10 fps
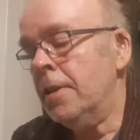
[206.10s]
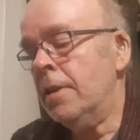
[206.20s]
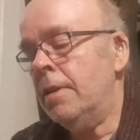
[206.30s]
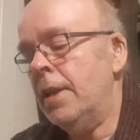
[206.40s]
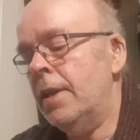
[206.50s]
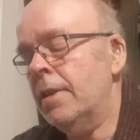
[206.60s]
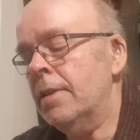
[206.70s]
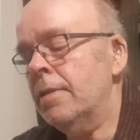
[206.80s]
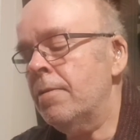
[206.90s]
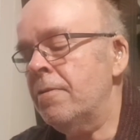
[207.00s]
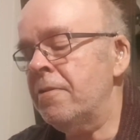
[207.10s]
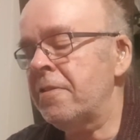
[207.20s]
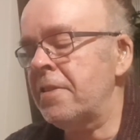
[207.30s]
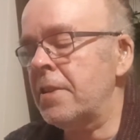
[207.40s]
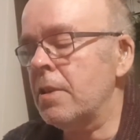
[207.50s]
Now,
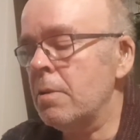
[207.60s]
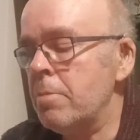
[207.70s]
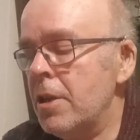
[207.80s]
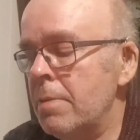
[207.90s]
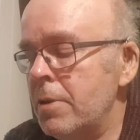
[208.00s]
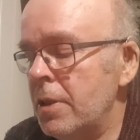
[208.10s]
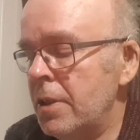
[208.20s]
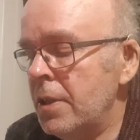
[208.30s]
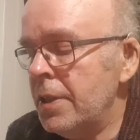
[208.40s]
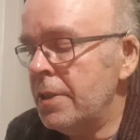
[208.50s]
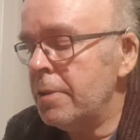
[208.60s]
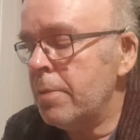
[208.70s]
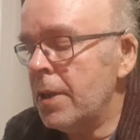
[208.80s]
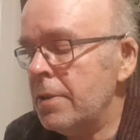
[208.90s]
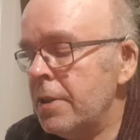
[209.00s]
purple early
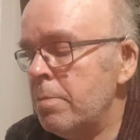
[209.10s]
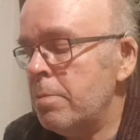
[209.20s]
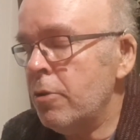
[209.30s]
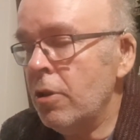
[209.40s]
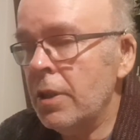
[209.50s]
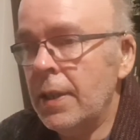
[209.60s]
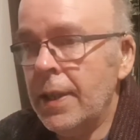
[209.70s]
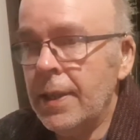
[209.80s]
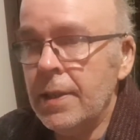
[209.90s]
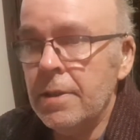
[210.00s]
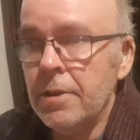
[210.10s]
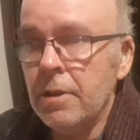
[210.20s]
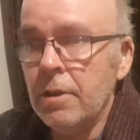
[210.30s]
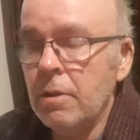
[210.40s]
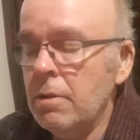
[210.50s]
sprouting broccoli is a
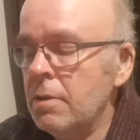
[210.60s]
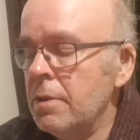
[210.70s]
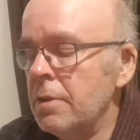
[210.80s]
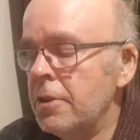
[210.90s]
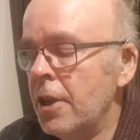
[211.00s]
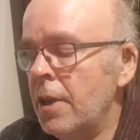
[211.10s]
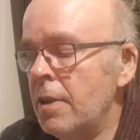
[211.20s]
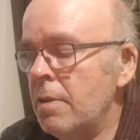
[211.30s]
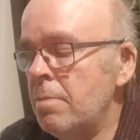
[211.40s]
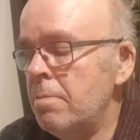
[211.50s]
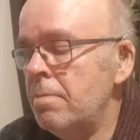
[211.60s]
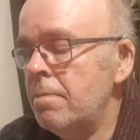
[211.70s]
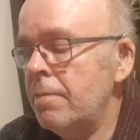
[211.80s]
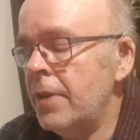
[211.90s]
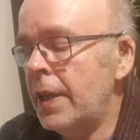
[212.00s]

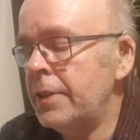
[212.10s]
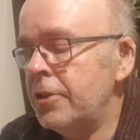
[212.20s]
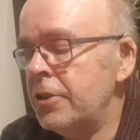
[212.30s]
long-term veg.